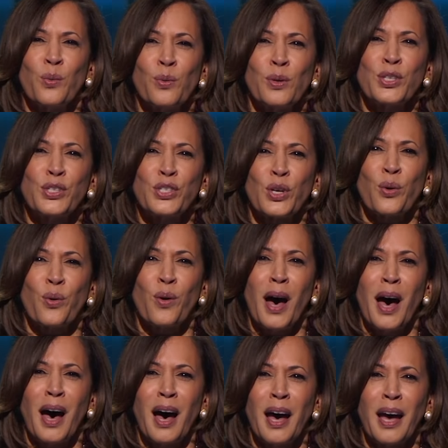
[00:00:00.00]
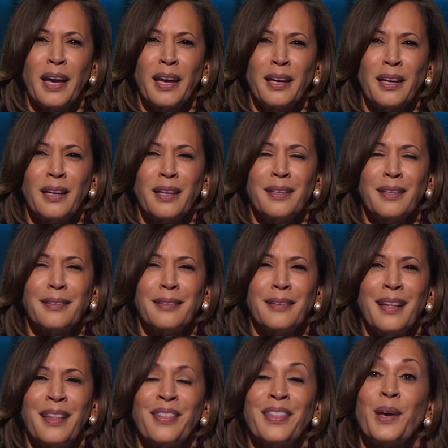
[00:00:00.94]
were so high?
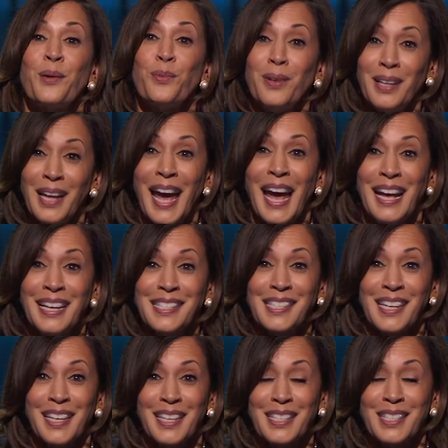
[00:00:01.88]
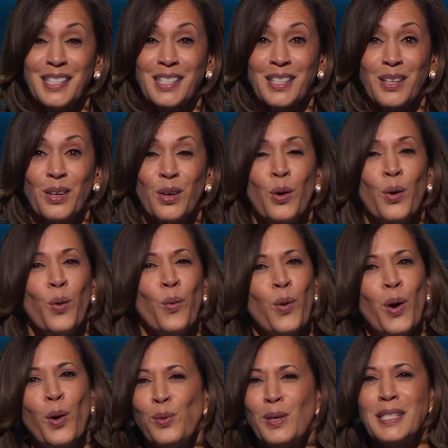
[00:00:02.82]
They will ask us,
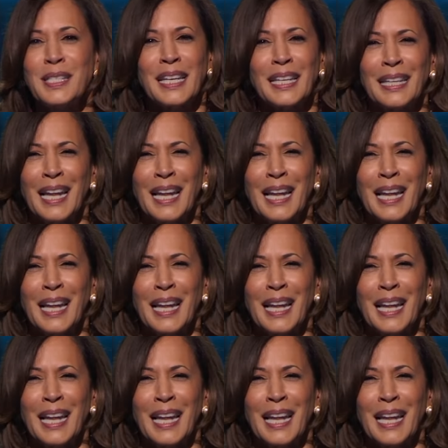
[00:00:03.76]
what was it